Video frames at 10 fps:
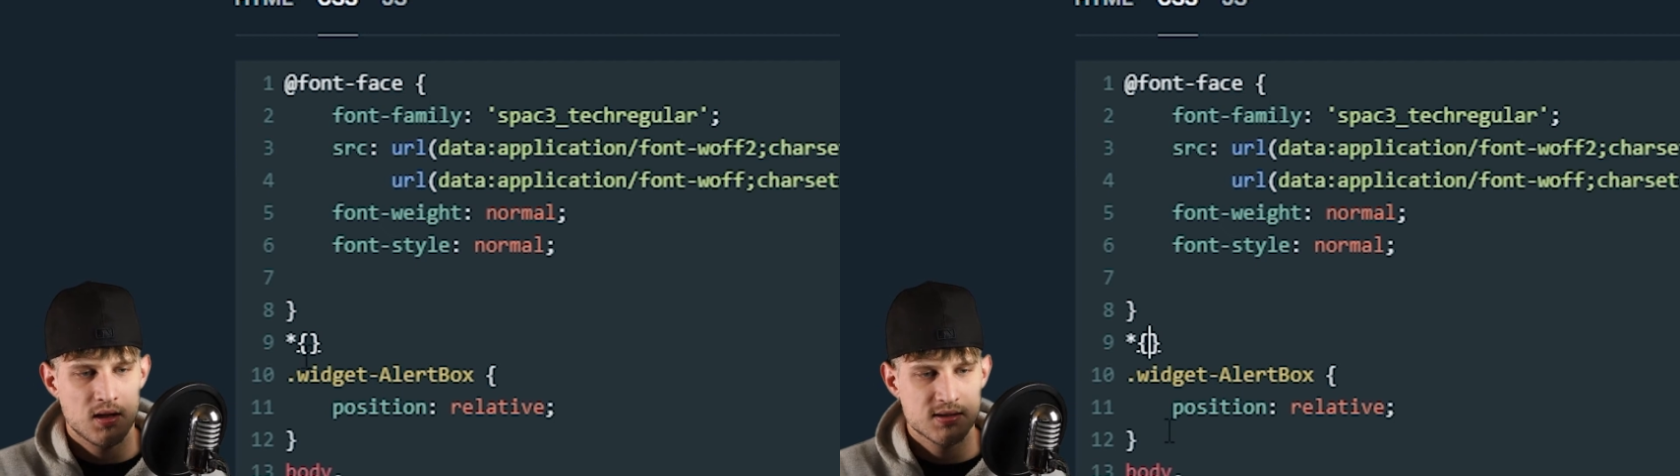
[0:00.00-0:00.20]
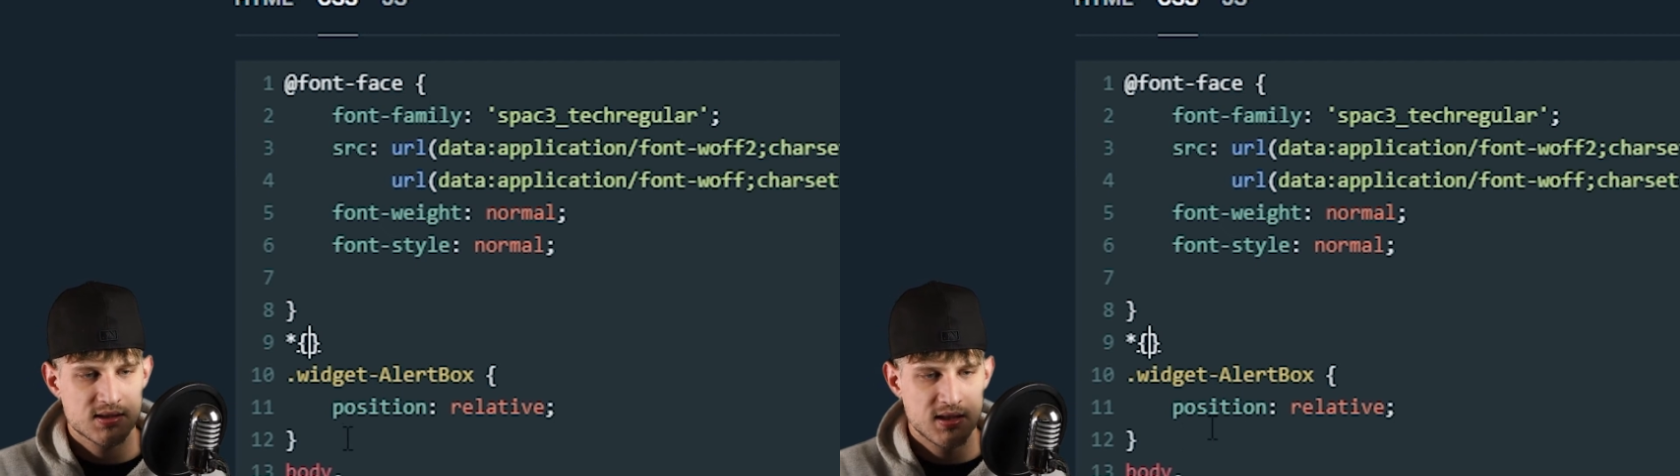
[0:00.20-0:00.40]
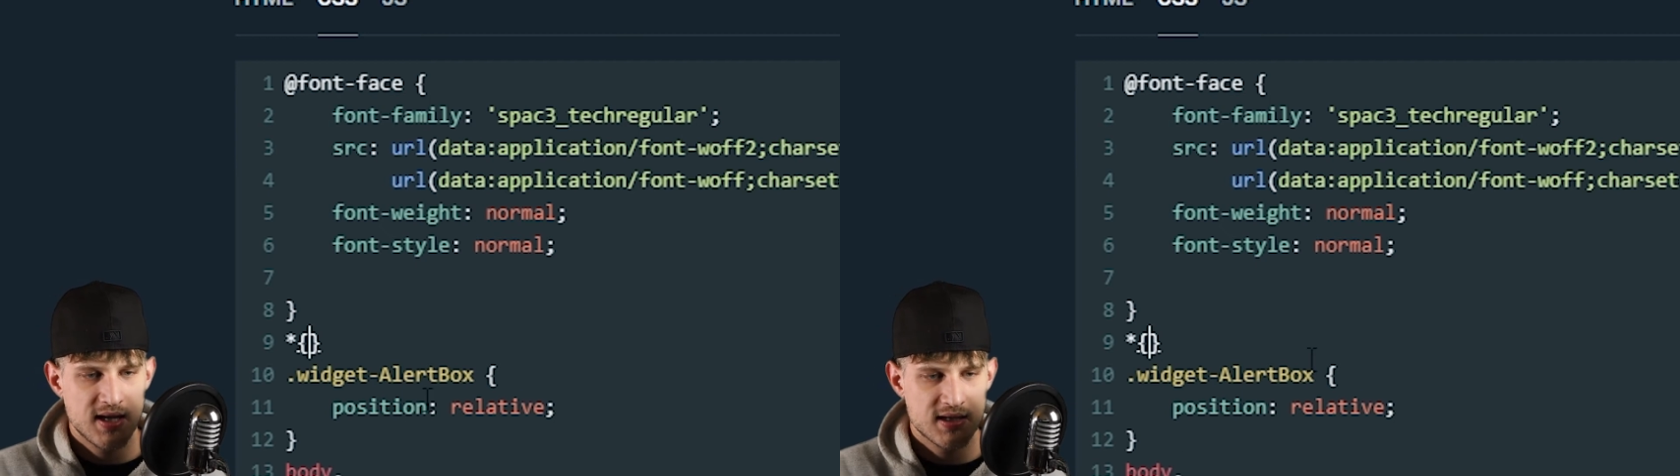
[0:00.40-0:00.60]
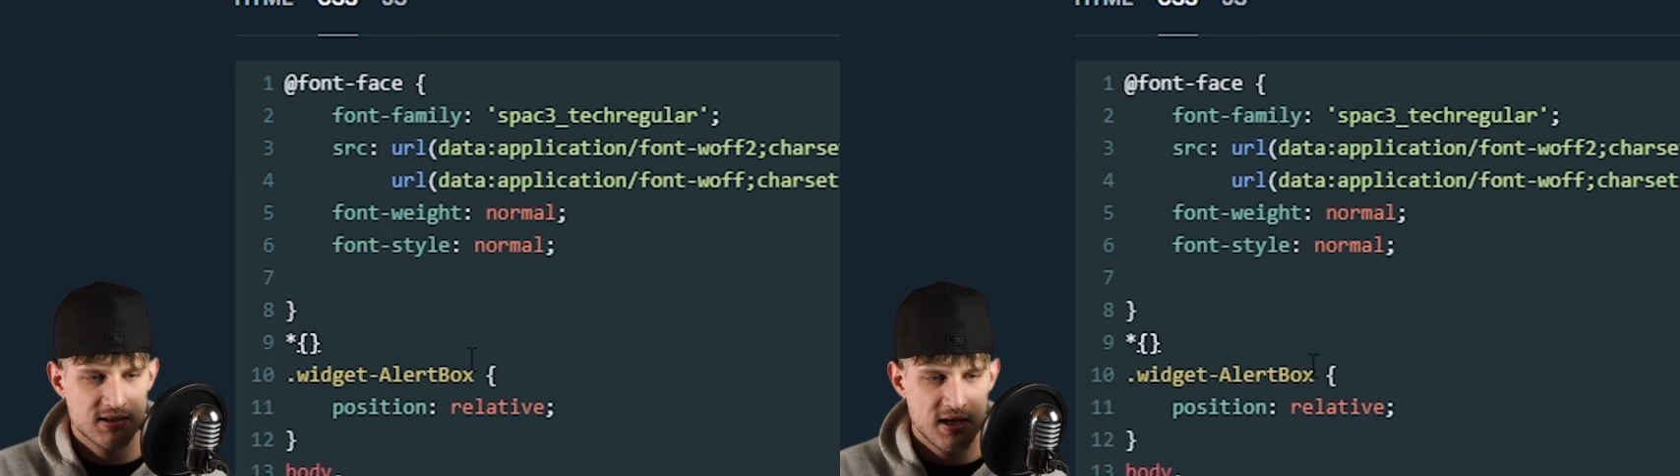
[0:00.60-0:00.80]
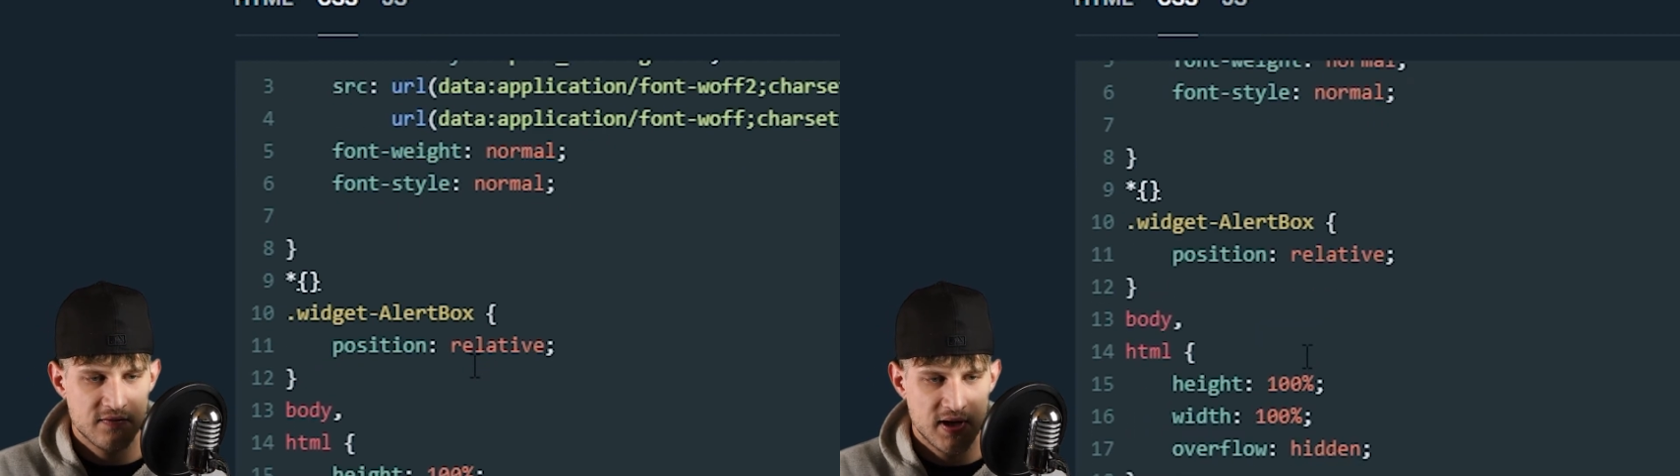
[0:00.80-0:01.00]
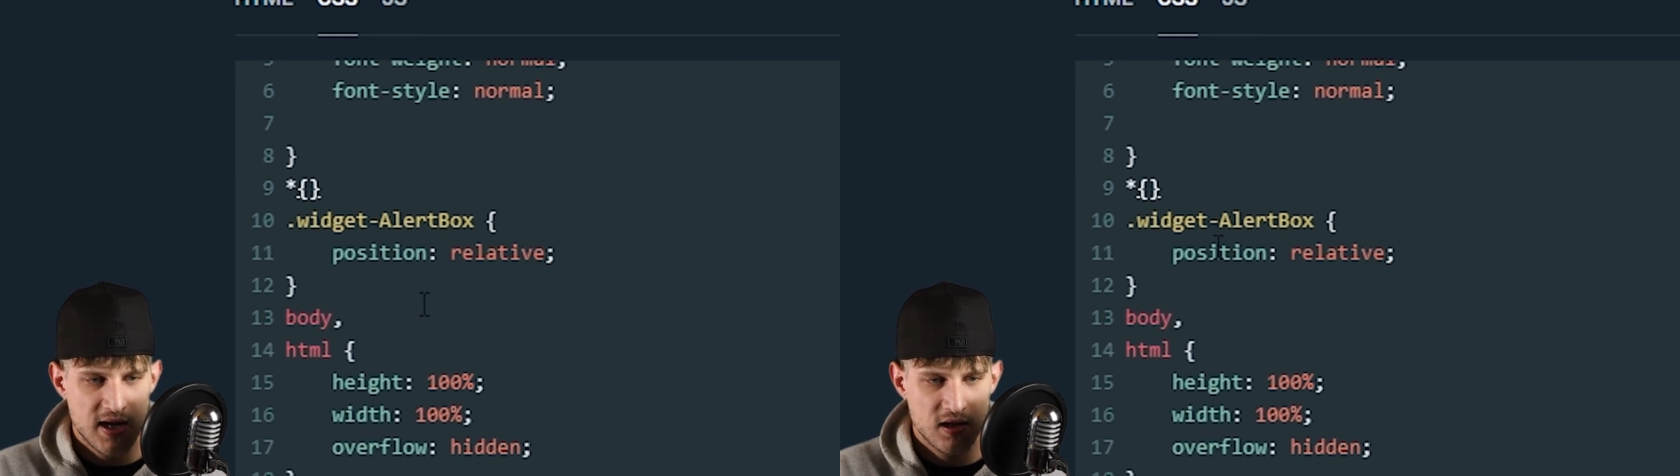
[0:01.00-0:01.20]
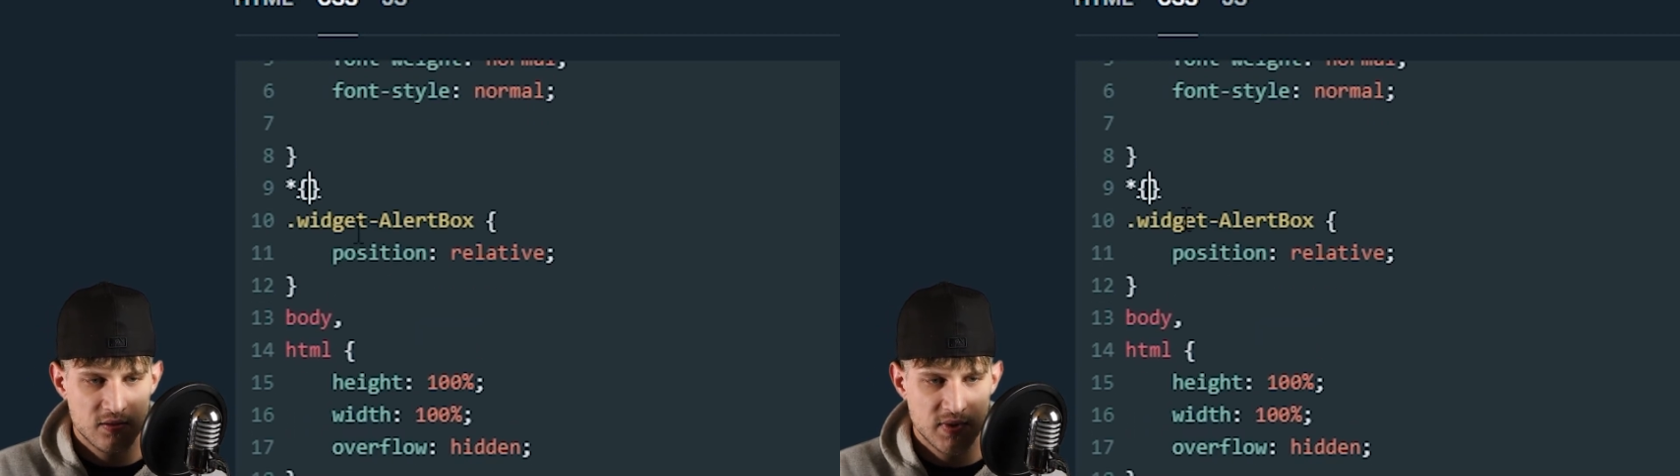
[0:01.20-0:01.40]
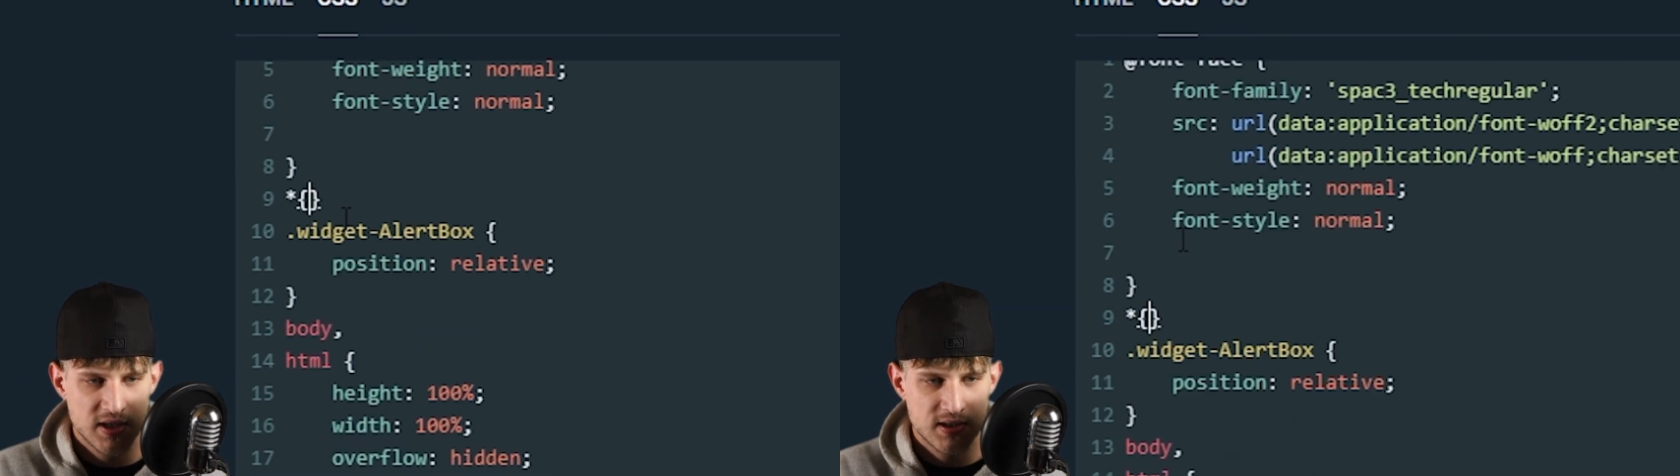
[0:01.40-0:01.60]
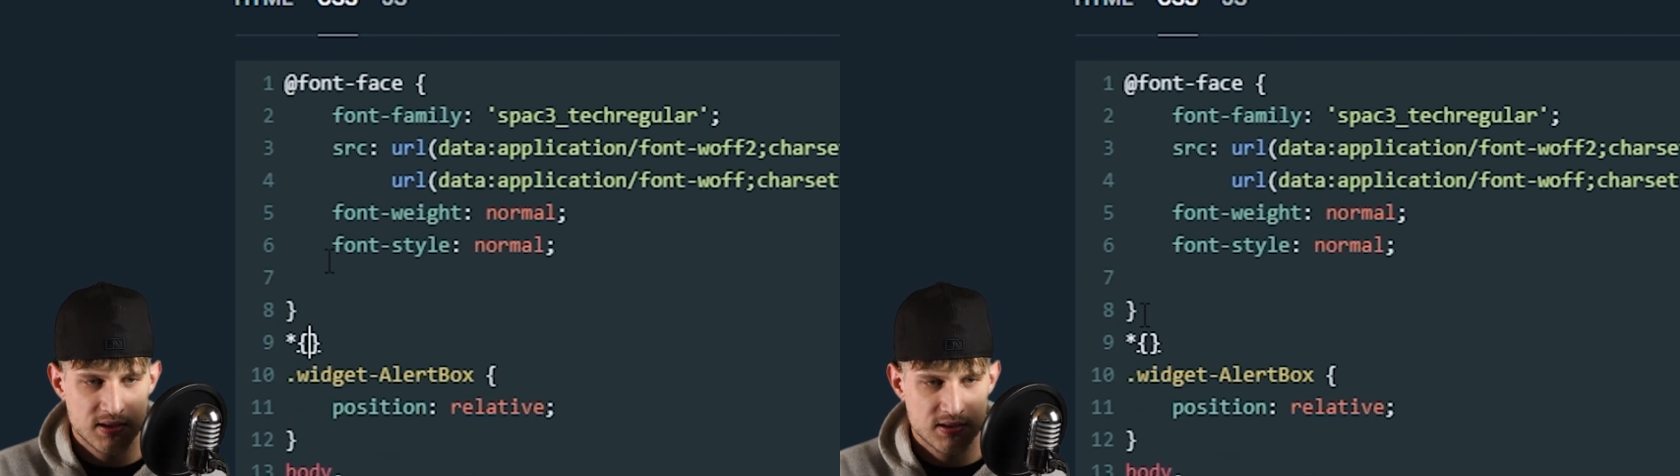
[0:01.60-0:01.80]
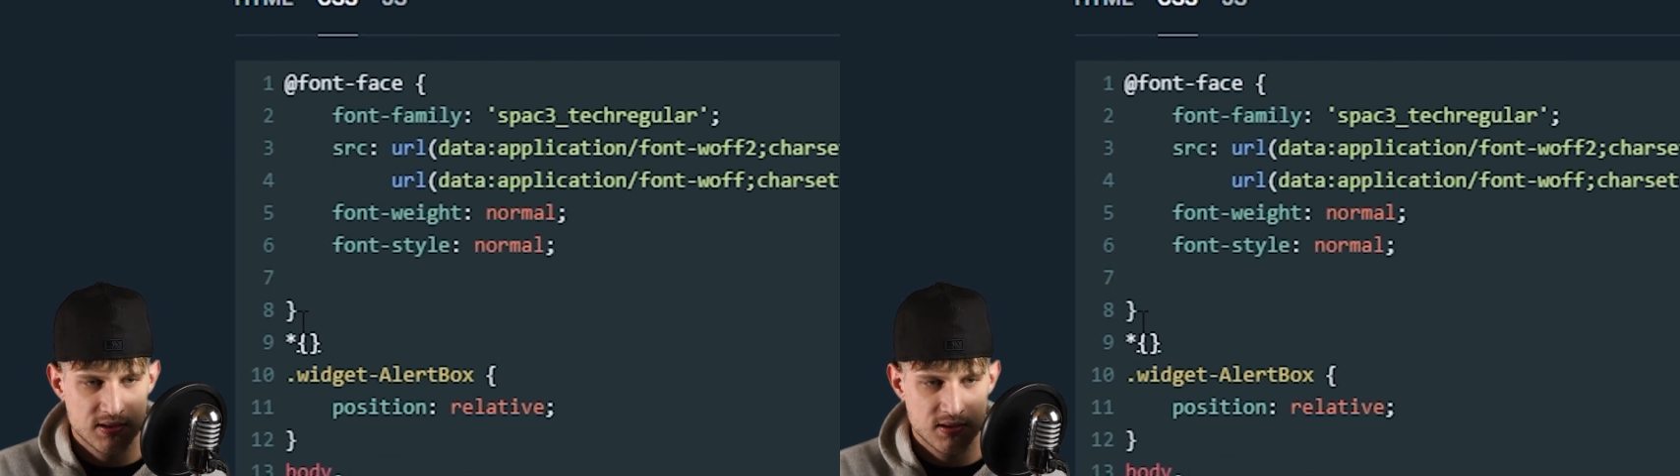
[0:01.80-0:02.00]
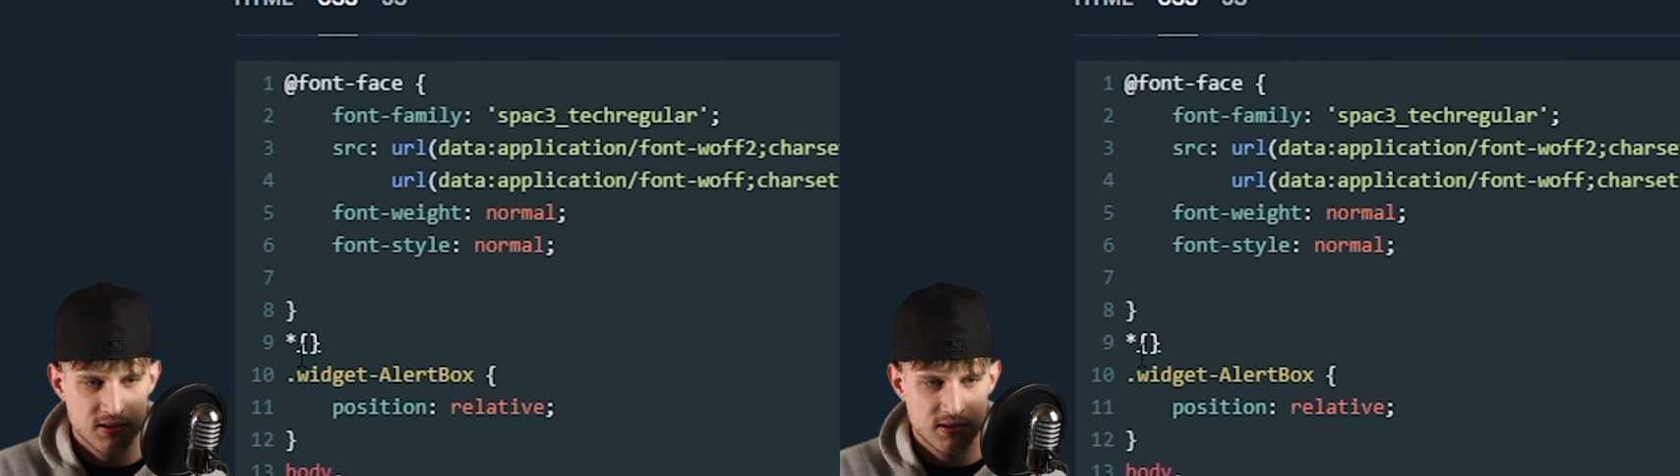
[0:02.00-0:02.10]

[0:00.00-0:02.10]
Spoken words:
select every element